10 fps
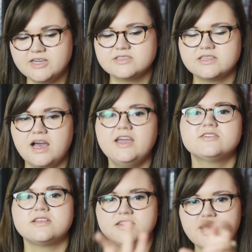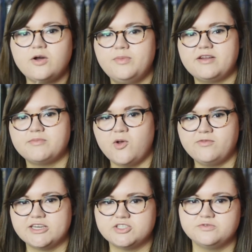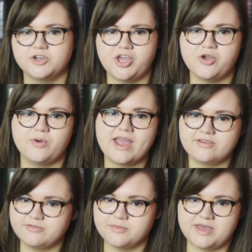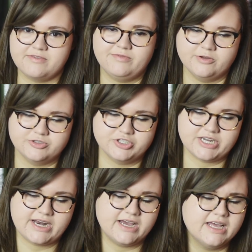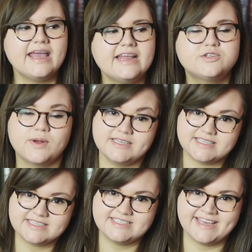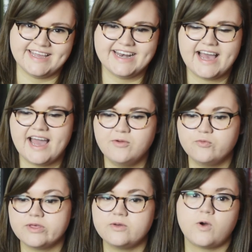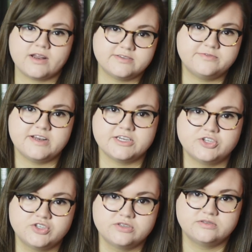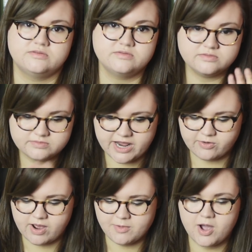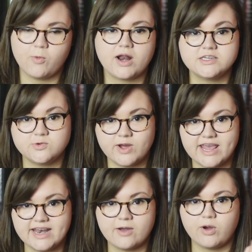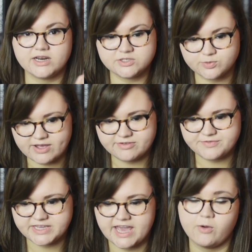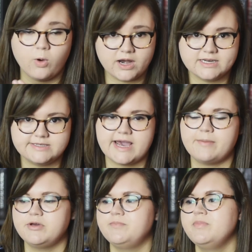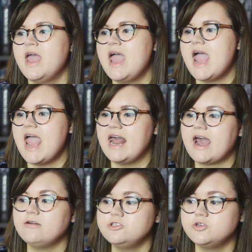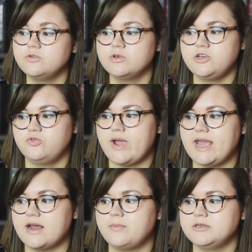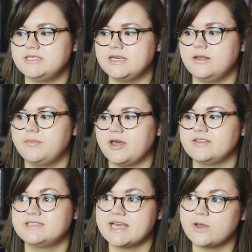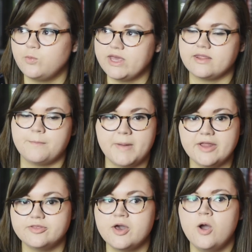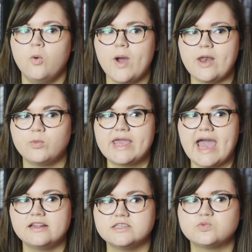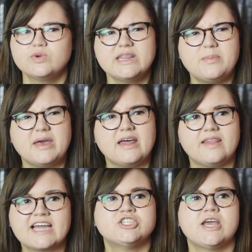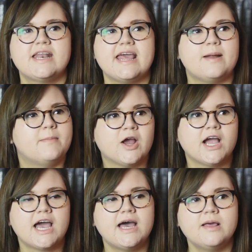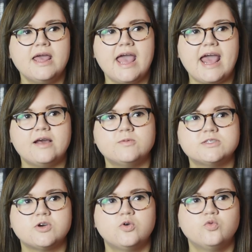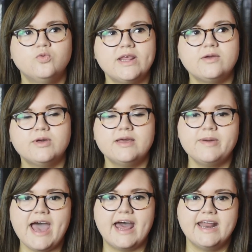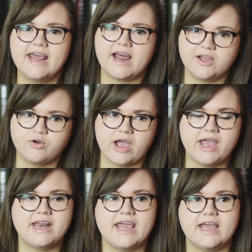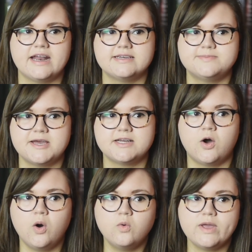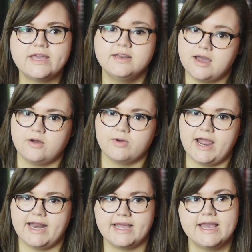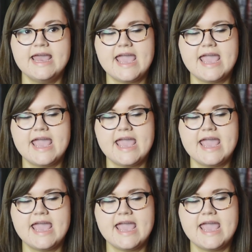Here's a little bit of motivation for you and for me, future Jenna. In 2016, I really wanted to finish NaNoWriMo. I wanted to win. I wanted to write 50K. I wanted it to happen. And I was doing really great up until about the second week of the month when we had this really big election in America and it was really, really bad. And I cried and I spent a whole week not writing.